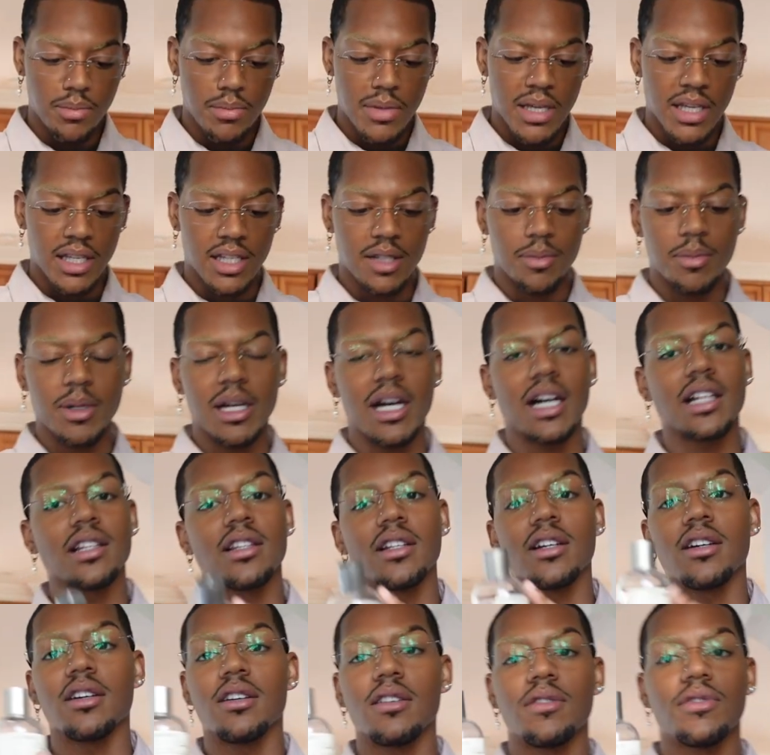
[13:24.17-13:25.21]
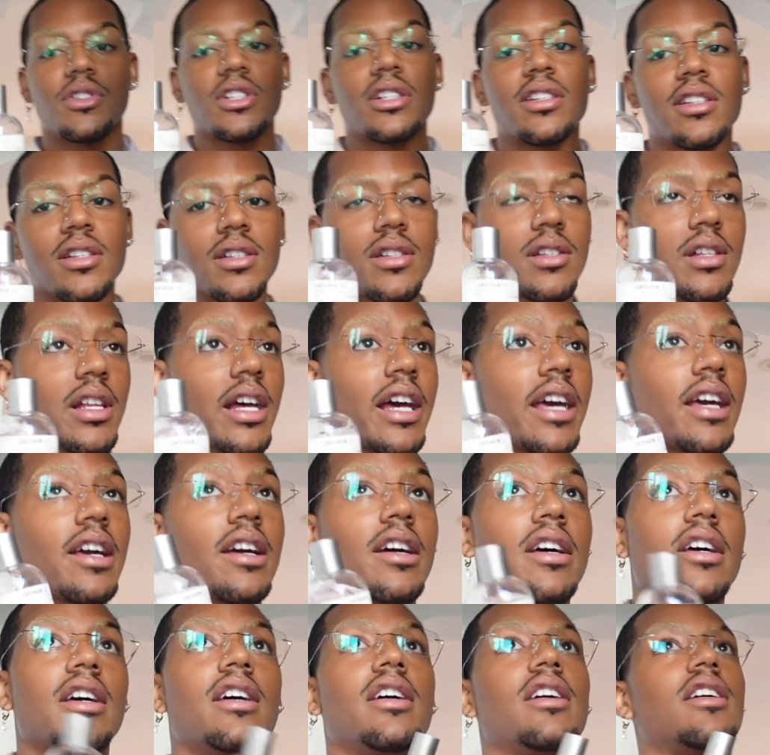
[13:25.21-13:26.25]
mix, but I love, this is like,
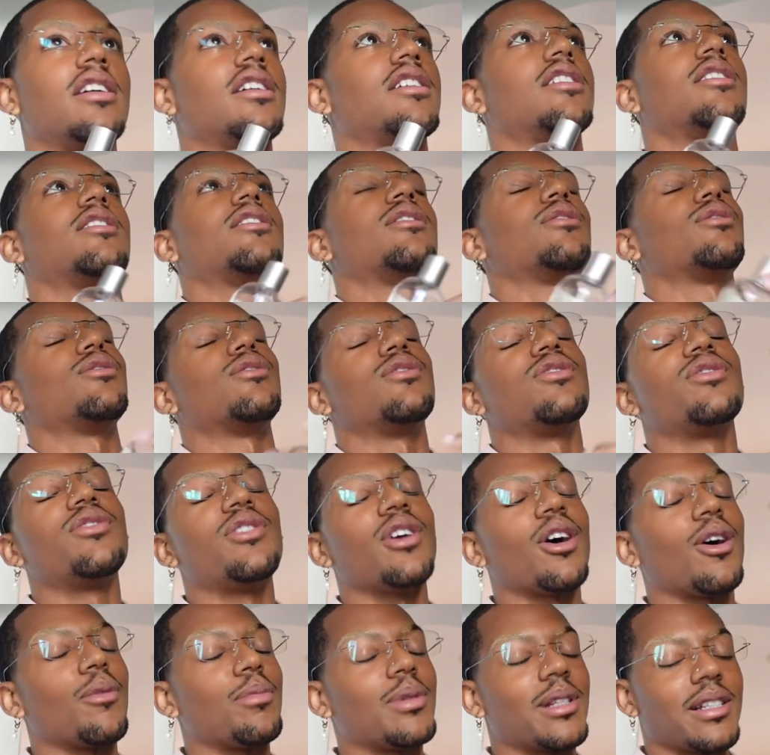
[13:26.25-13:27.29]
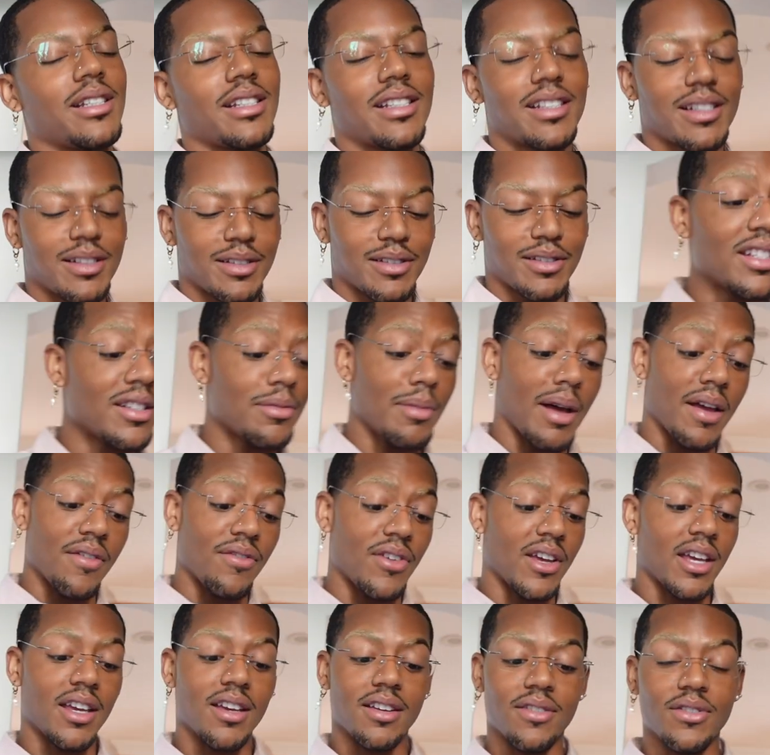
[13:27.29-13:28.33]
oof, y'all please. This is my
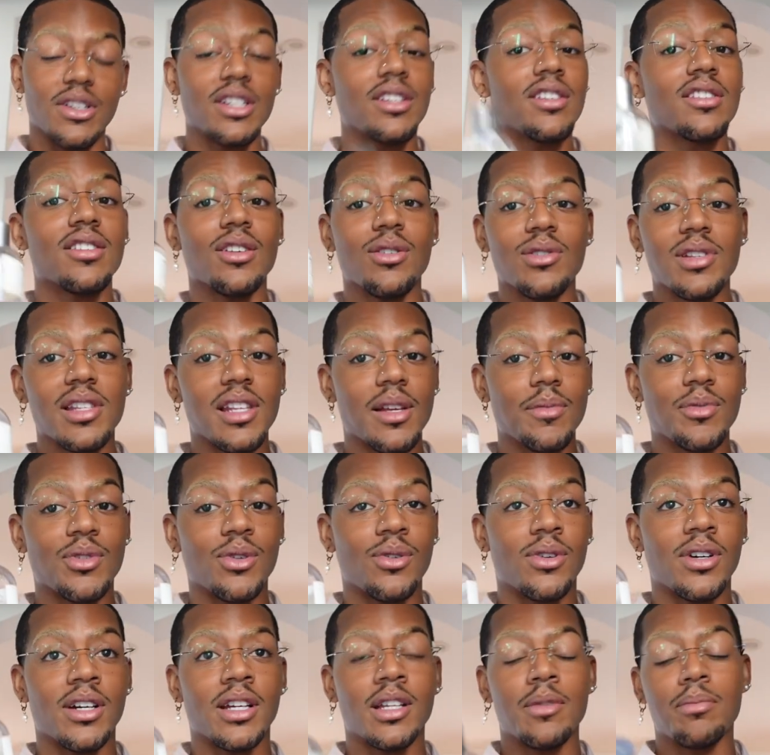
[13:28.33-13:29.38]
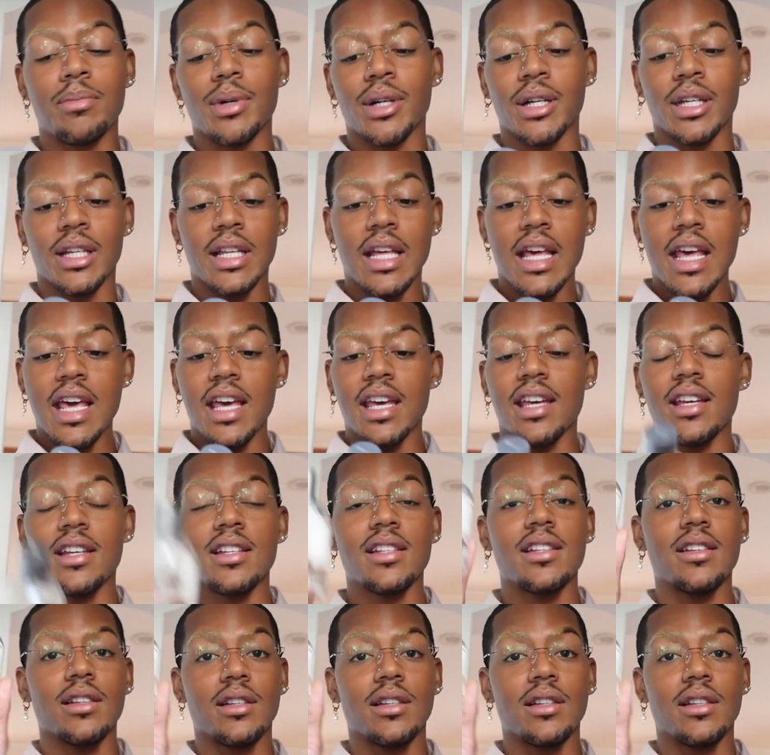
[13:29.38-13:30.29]
fave. It's so slept on, but it's